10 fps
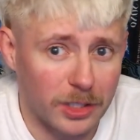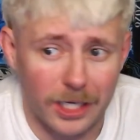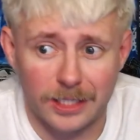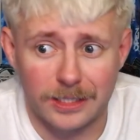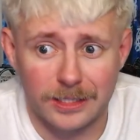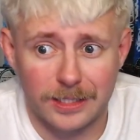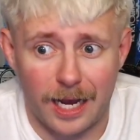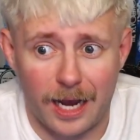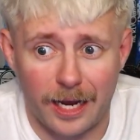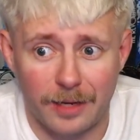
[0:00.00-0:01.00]
because
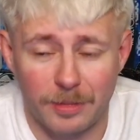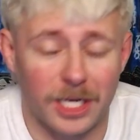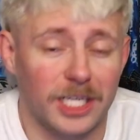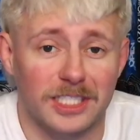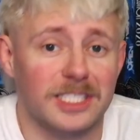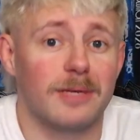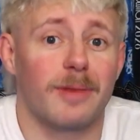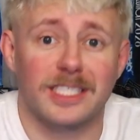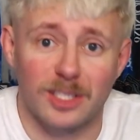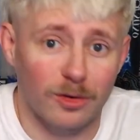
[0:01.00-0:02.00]
I am getting to see
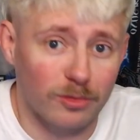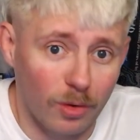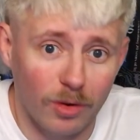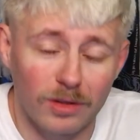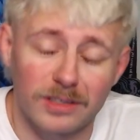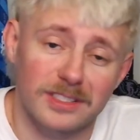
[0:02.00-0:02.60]
myself roll,